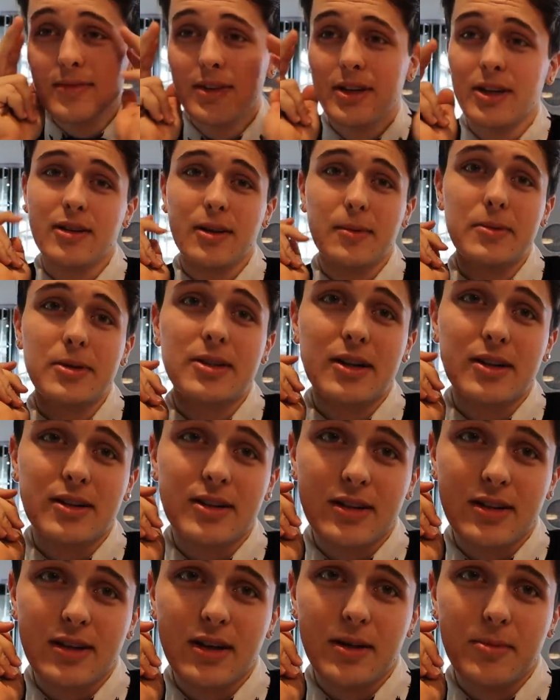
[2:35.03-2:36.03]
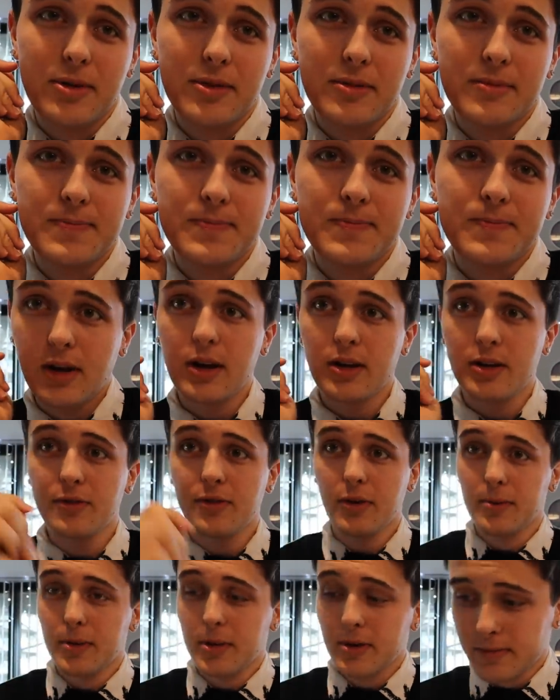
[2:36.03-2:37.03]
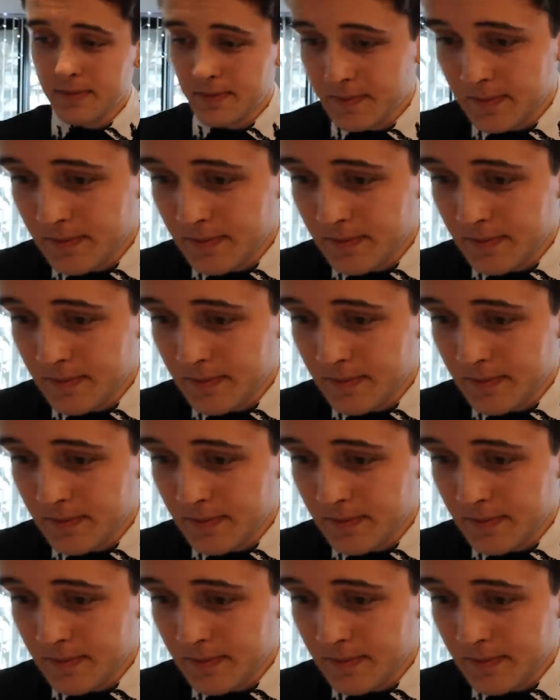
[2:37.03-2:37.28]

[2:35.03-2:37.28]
Here, let me start the camera. All right, it's filming.